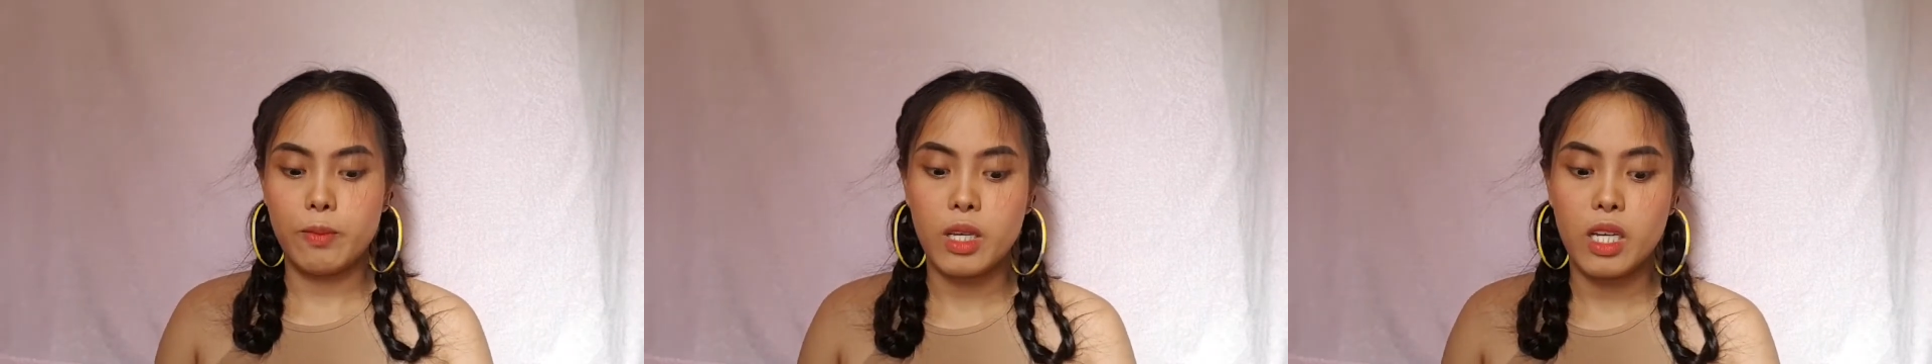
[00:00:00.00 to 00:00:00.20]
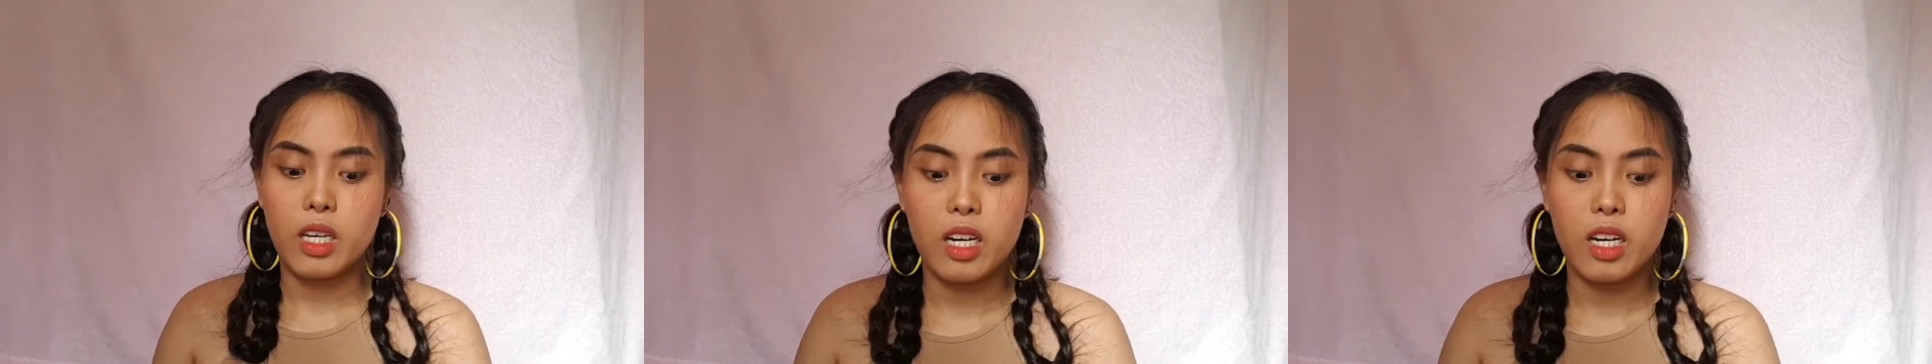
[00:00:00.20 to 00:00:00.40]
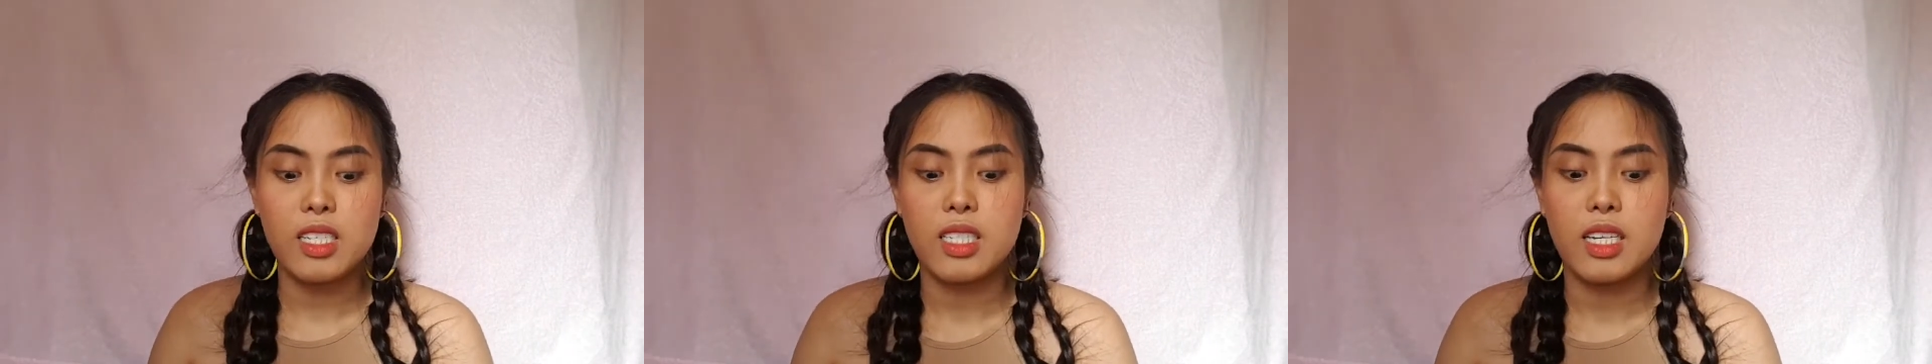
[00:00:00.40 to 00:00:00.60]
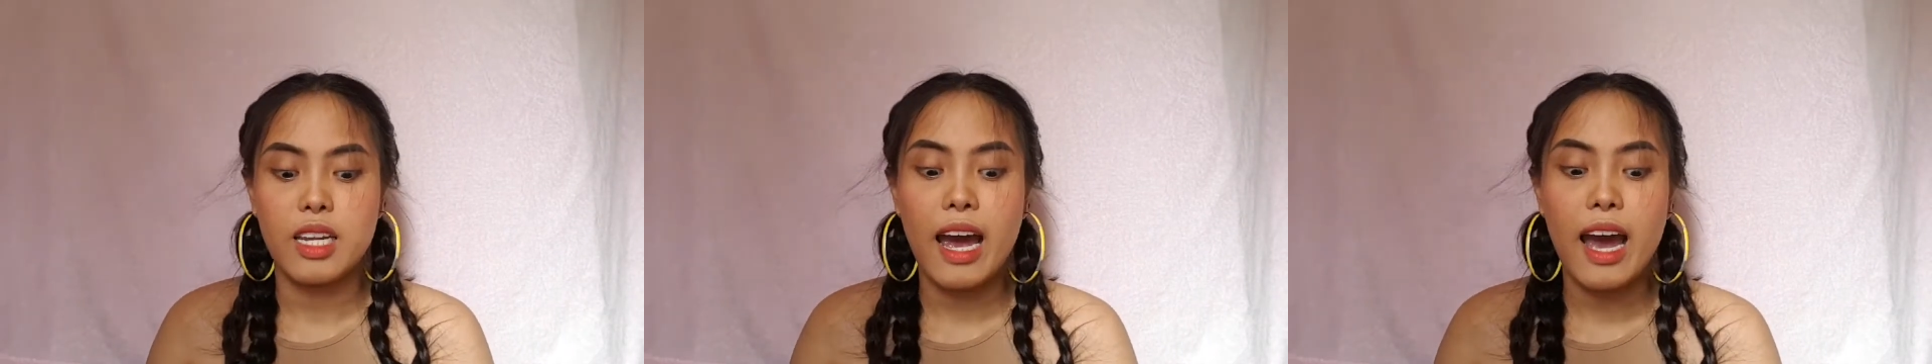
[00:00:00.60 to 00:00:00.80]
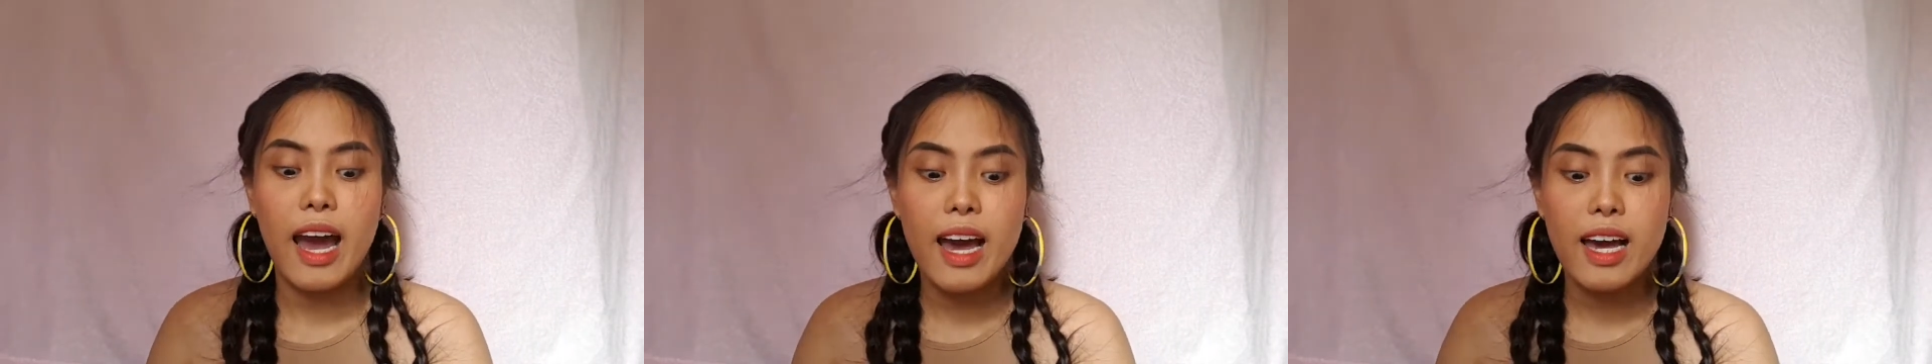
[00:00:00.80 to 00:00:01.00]
because it
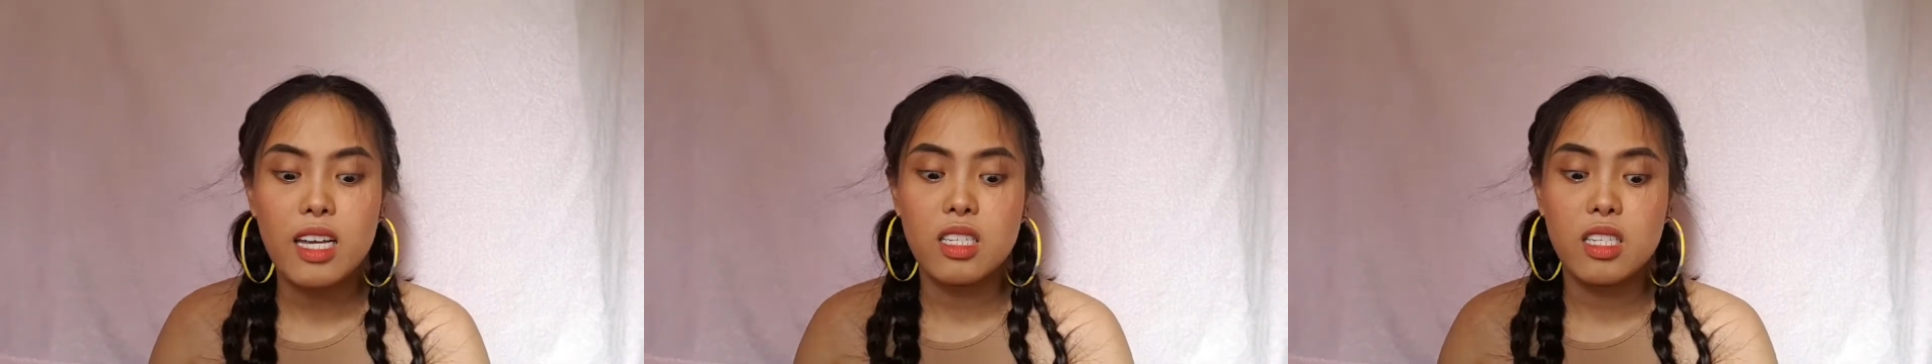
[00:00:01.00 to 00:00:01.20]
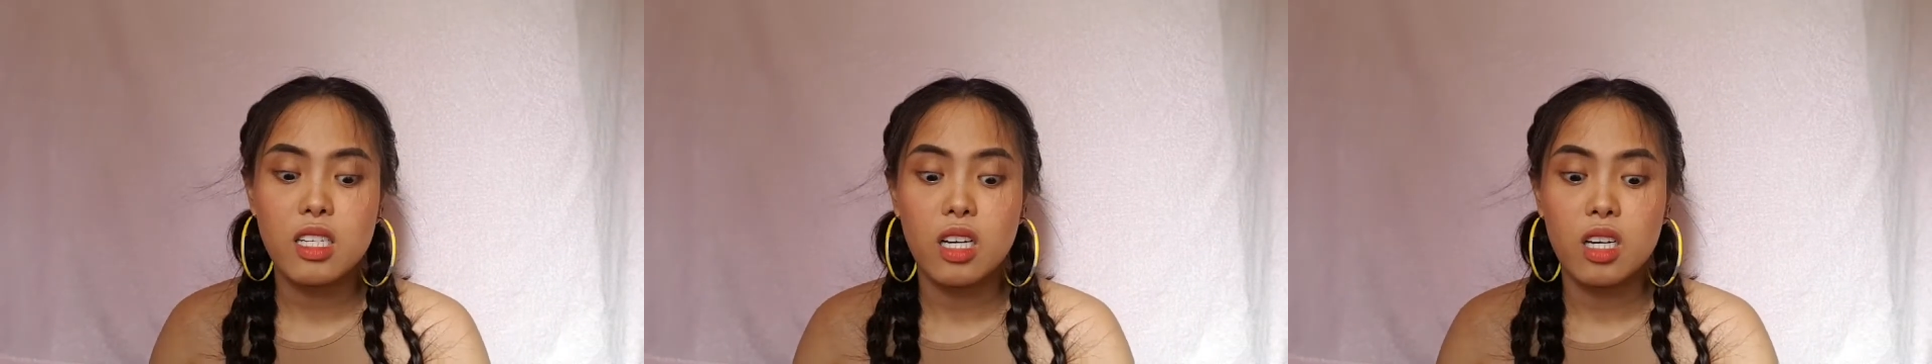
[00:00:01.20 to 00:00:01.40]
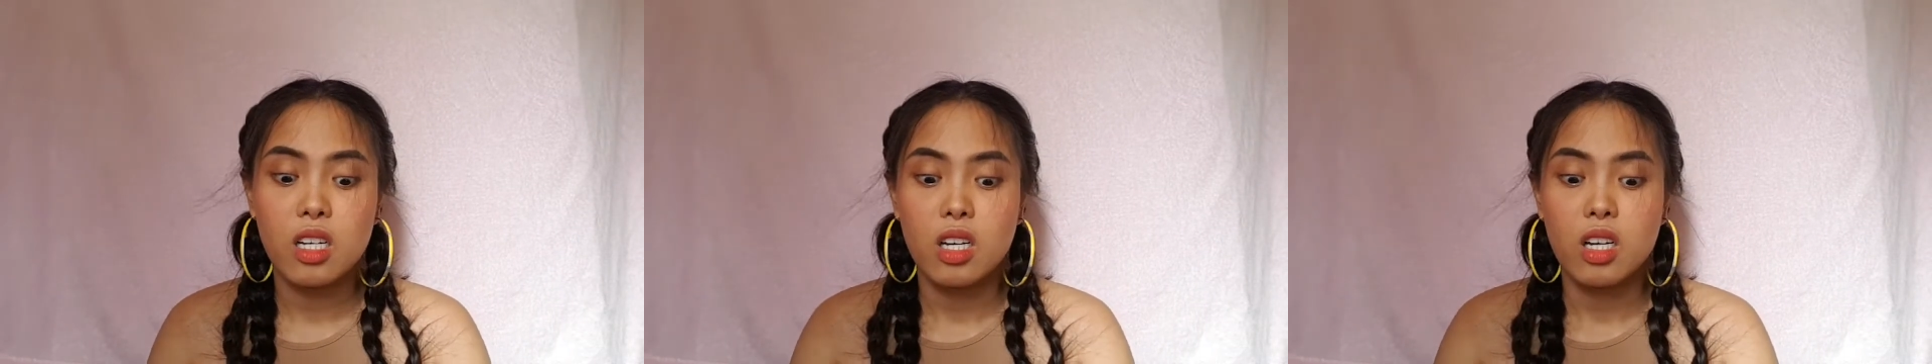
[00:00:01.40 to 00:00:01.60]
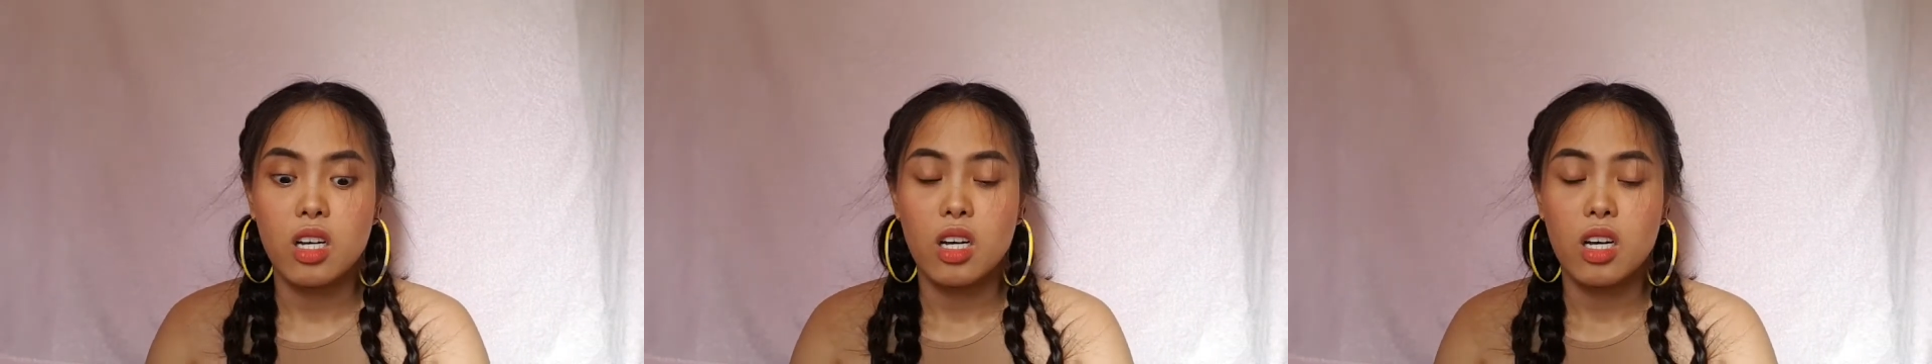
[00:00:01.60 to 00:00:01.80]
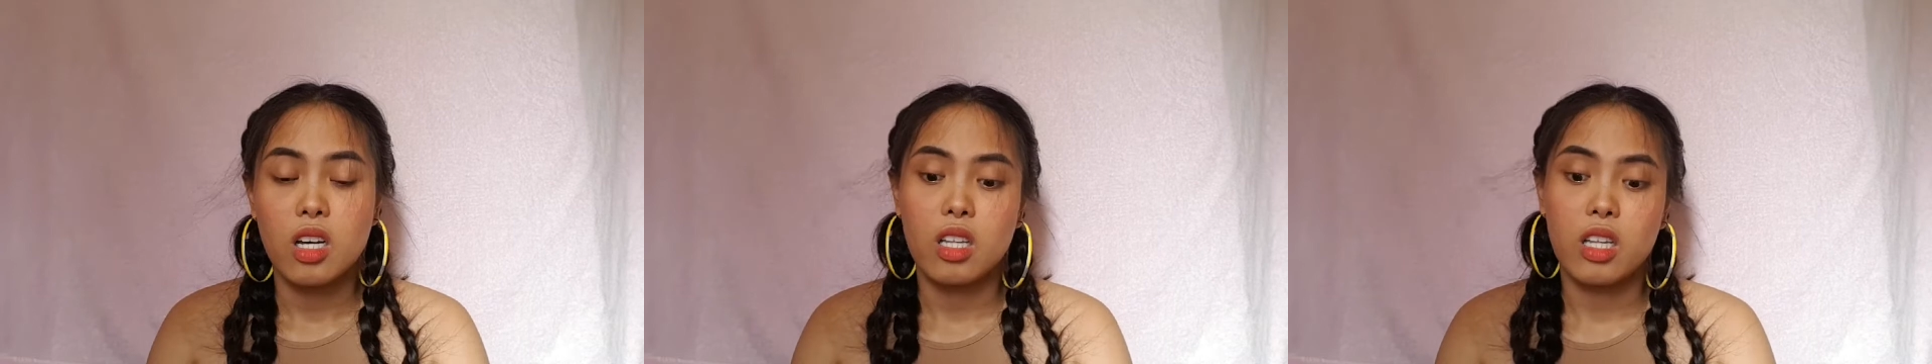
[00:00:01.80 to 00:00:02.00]
has
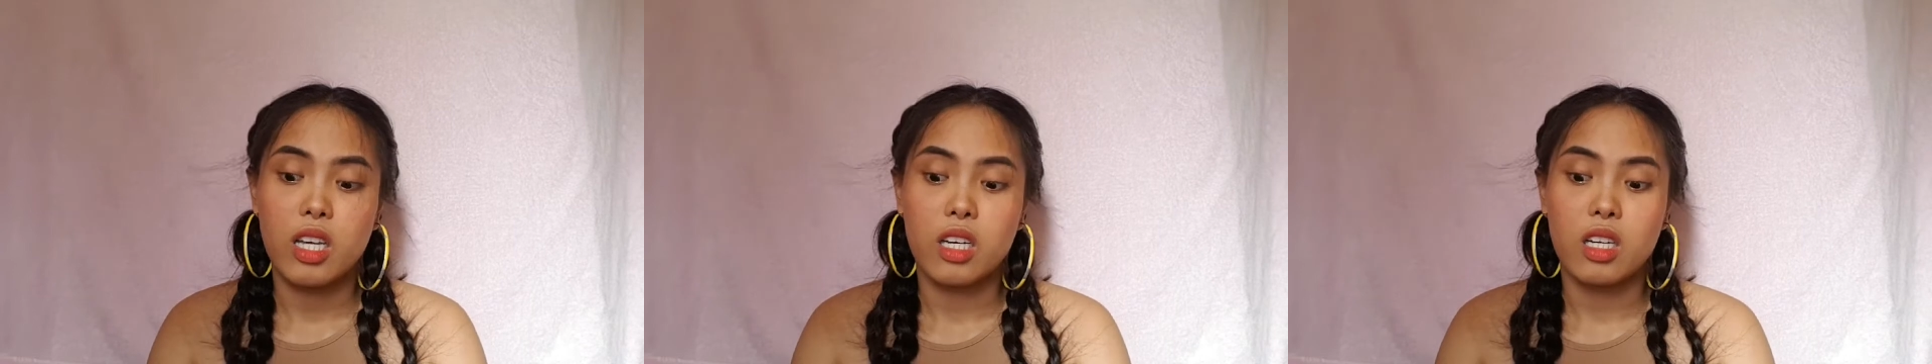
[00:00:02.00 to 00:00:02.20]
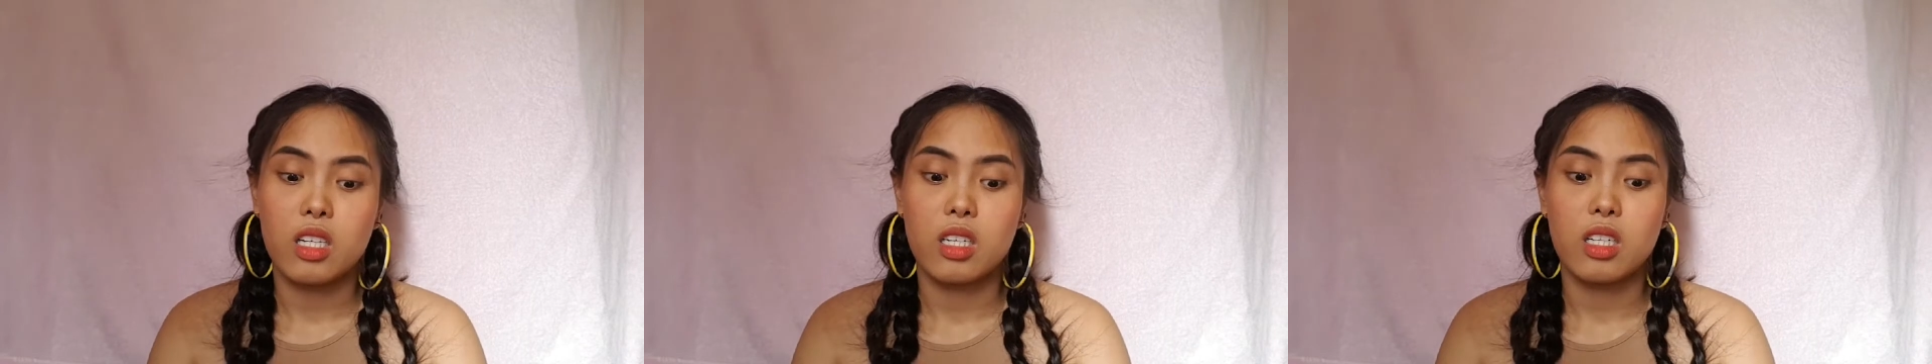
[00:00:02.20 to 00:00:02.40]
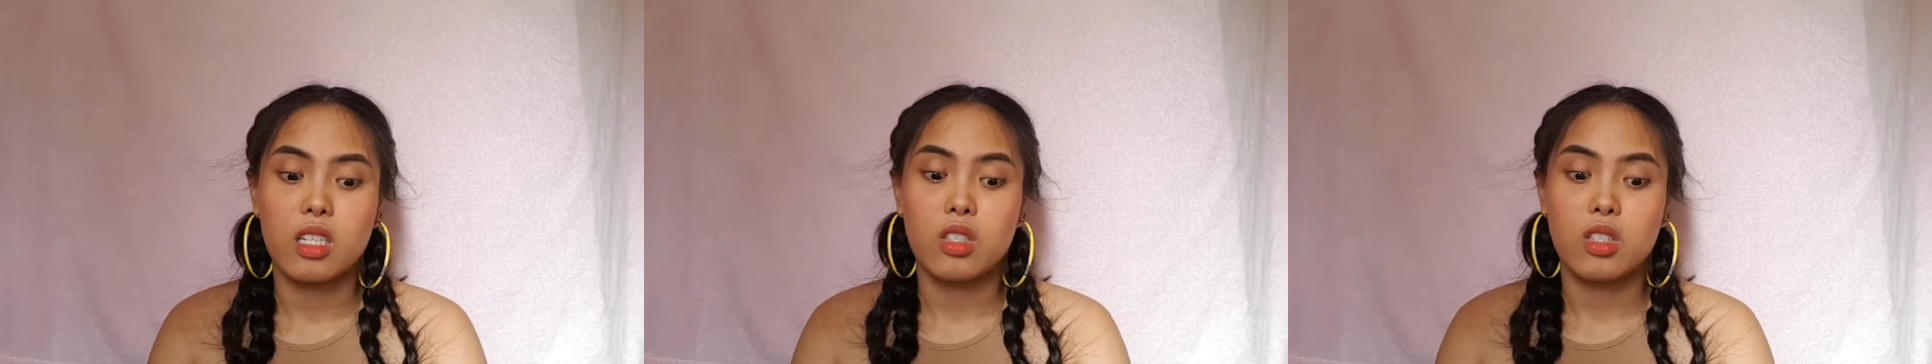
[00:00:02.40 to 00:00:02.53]
like